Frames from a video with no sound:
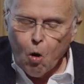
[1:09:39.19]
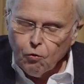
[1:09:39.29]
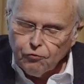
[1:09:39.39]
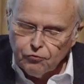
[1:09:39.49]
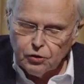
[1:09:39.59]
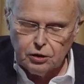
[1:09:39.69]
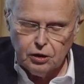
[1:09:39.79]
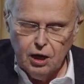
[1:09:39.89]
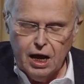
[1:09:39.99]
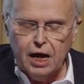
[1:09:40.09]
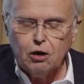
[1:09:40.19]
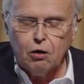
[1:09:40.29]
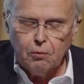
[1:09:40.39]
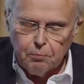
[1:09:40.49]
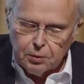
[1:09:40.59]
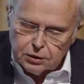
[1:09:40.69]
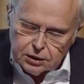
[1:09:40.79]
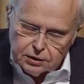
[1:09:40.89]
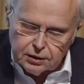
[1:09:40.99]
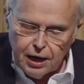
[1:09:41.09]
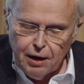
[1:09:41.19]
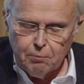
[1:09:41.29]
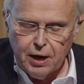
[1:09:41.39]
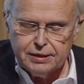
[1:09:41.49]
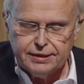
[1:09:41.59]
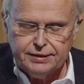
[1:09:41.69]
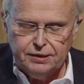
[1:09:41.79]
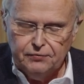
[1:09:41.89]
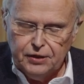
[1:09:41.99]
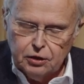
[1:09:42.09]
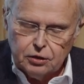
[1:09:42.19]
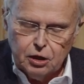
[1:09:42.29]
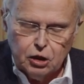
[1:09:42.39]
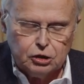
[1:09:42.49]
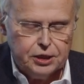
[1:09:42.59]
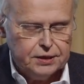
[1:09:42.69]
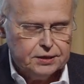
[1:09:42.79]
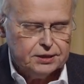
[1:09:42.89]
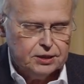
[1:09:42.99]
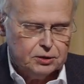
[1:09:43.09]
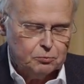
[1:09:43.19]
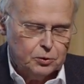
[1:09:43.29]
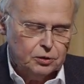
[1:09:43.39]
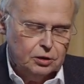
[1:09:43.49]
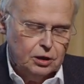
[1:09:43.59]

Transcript: often accompanied by severe criticism